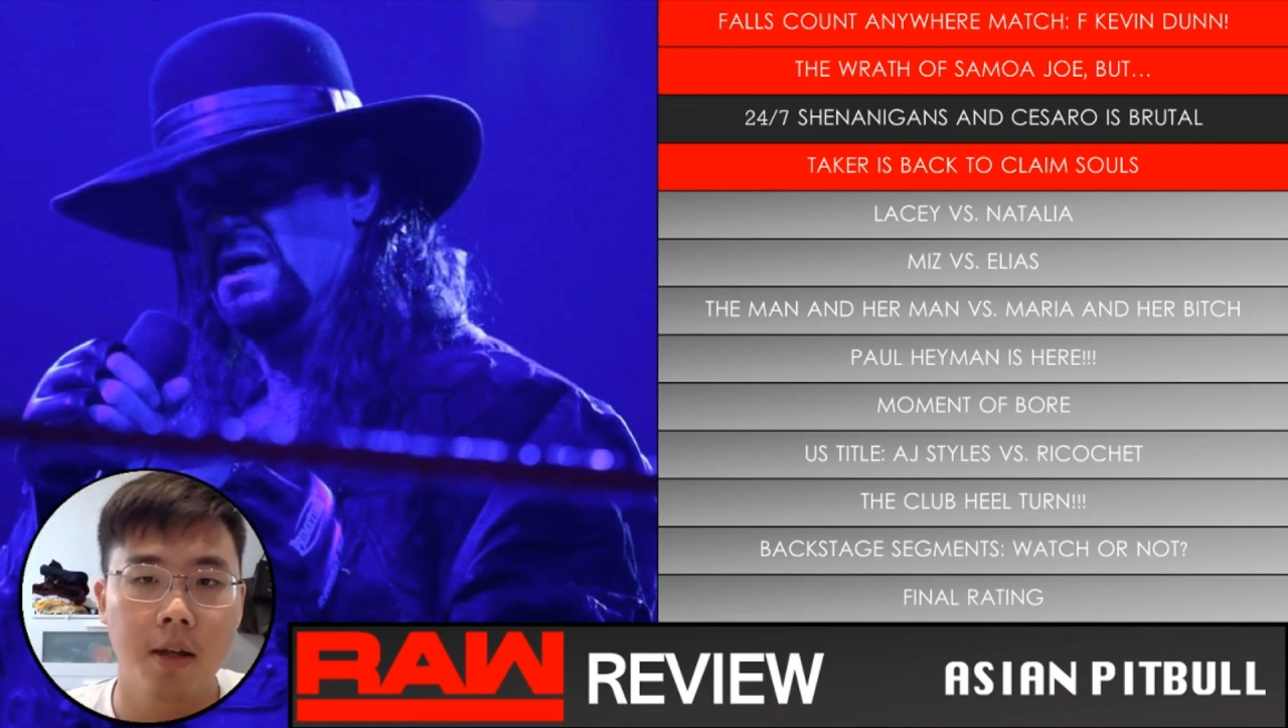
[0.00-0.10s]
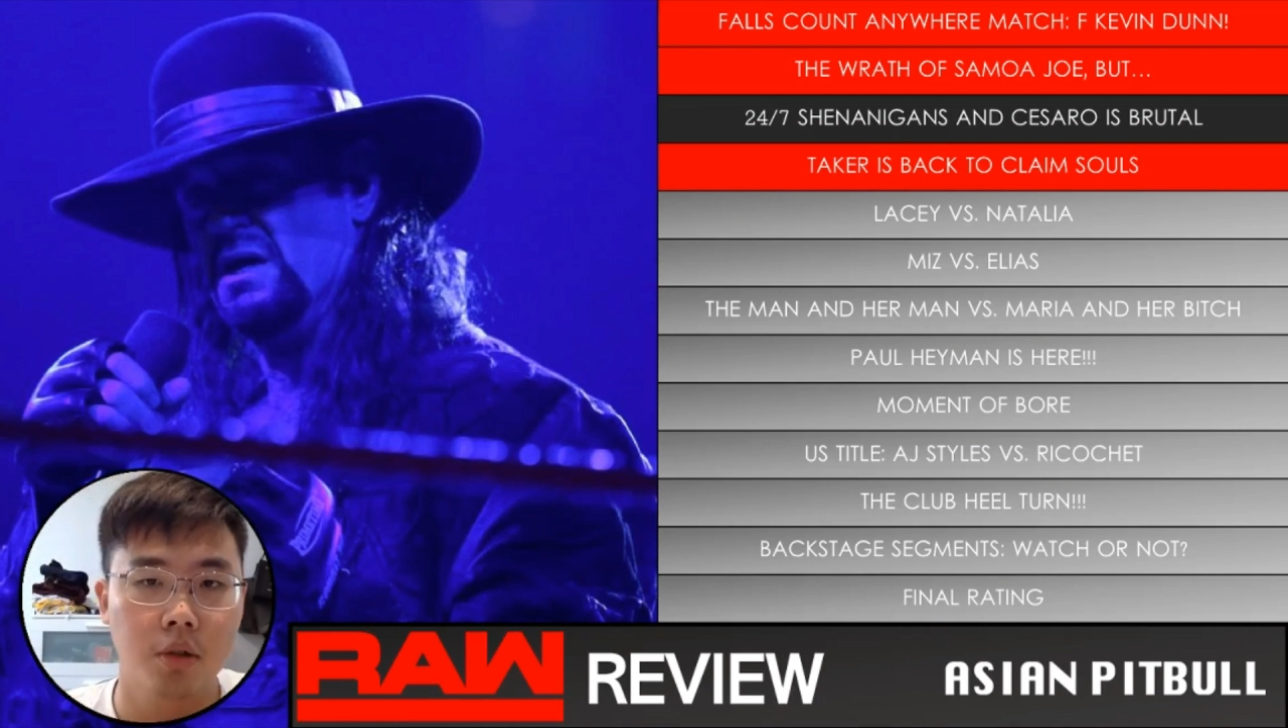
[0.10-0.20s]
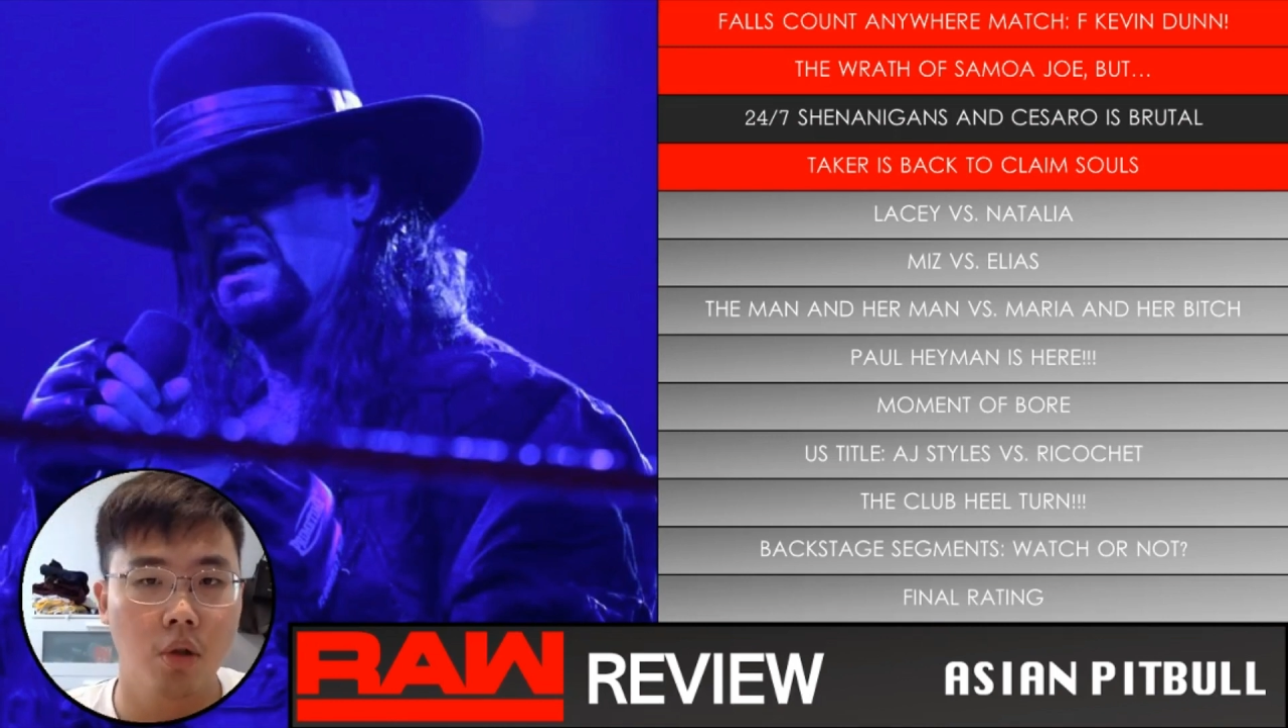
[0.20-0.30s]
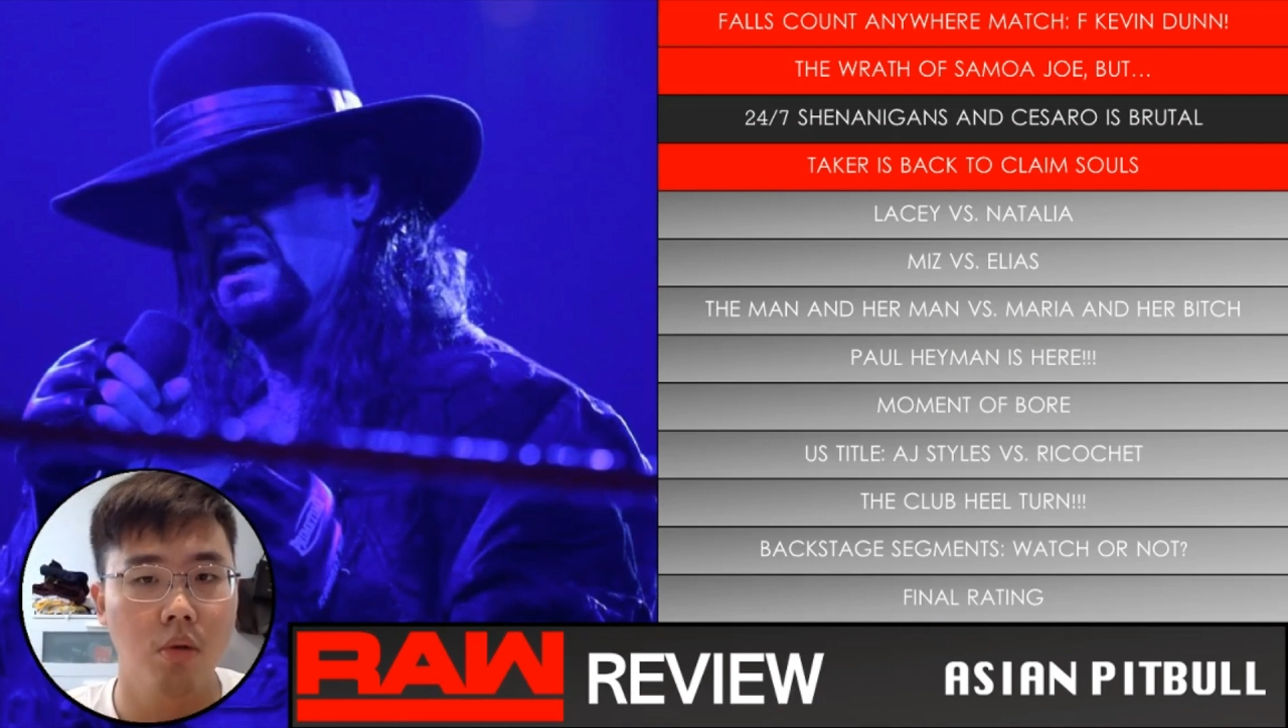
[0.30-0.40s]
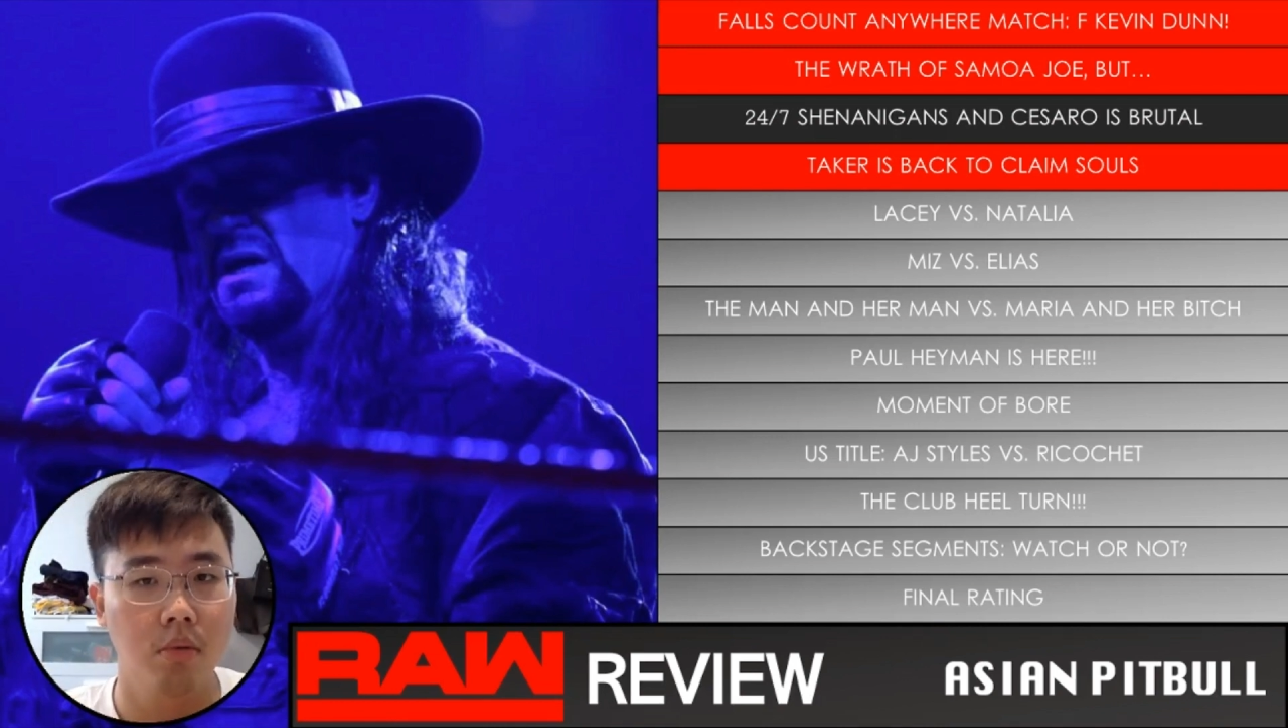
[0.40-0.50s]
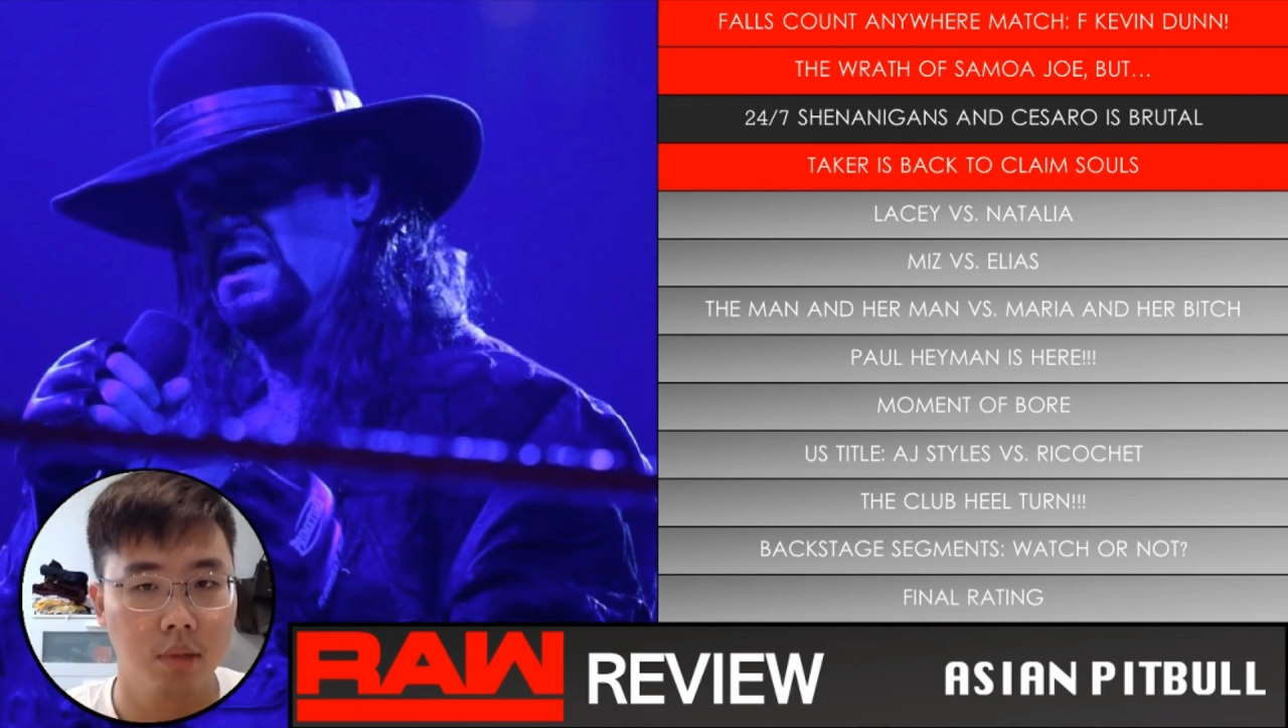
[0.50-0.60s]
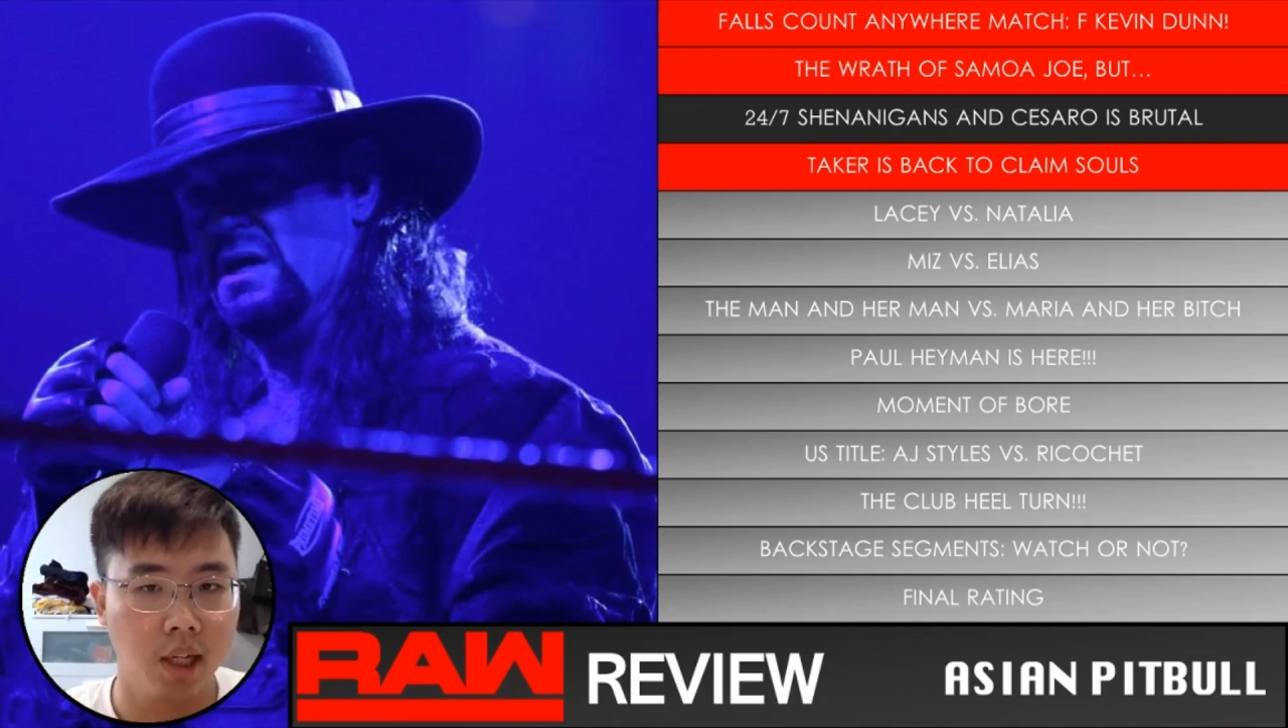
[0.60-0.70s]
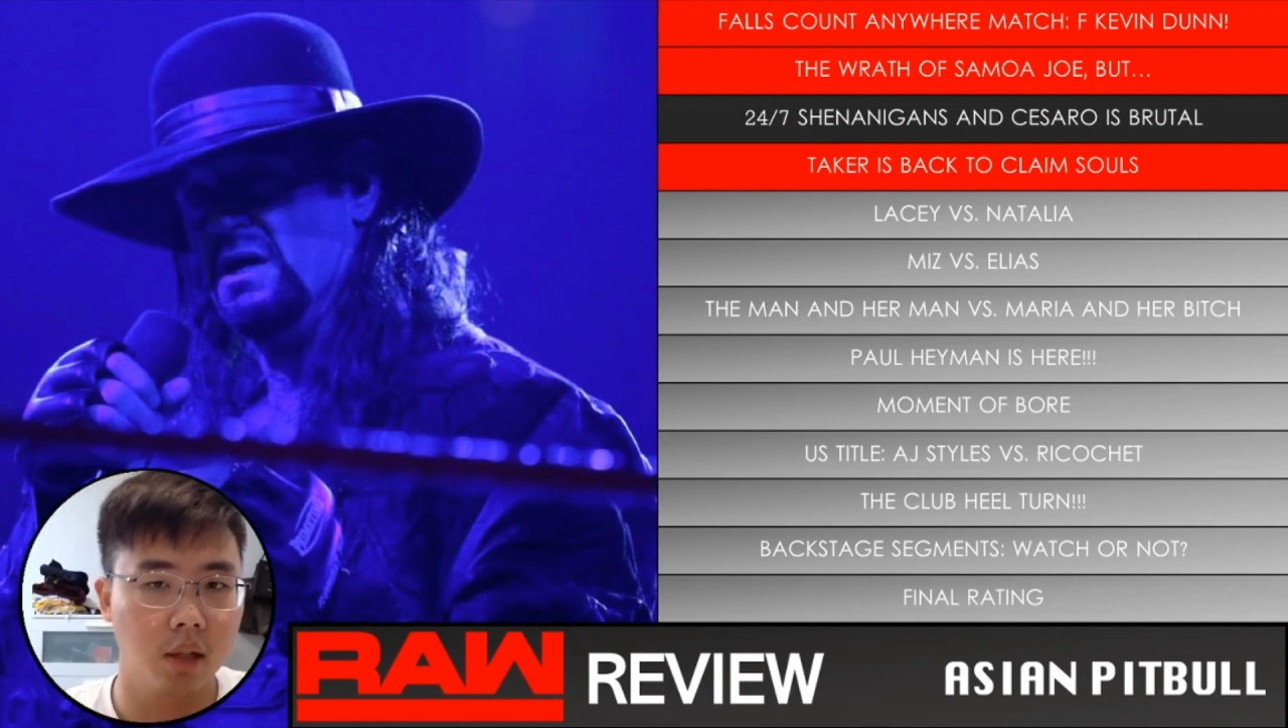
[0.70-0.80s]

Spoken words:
So take